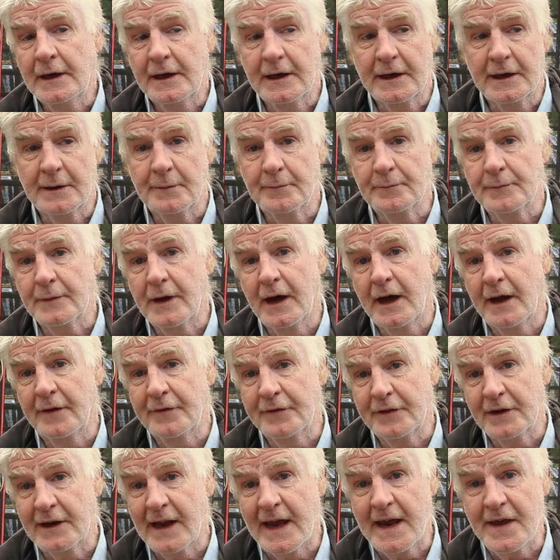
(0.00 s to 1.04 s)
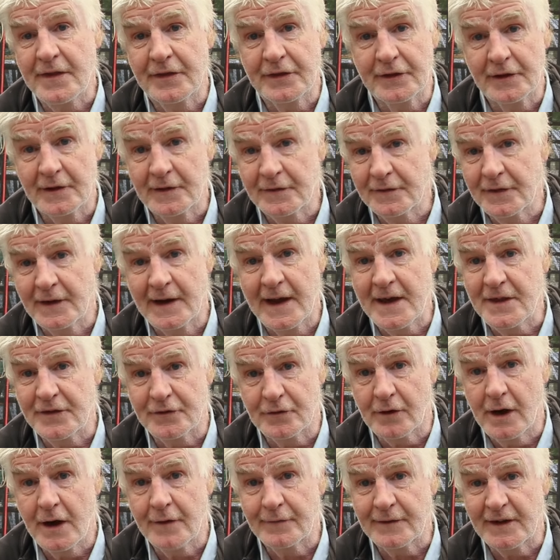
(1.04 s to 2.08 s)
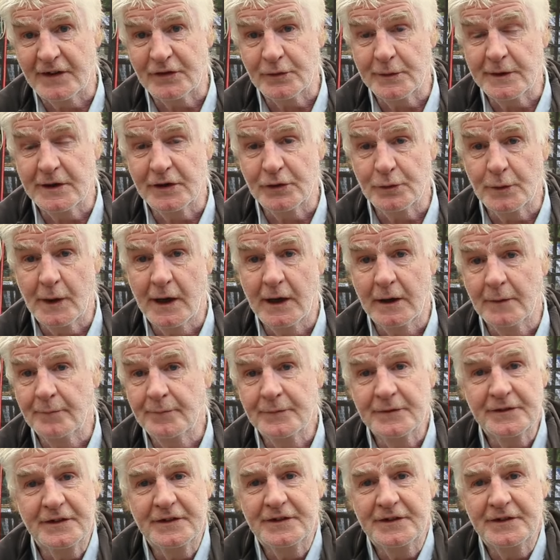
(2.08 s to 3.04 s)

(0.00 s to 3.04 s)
And the lathe arrived last week as well.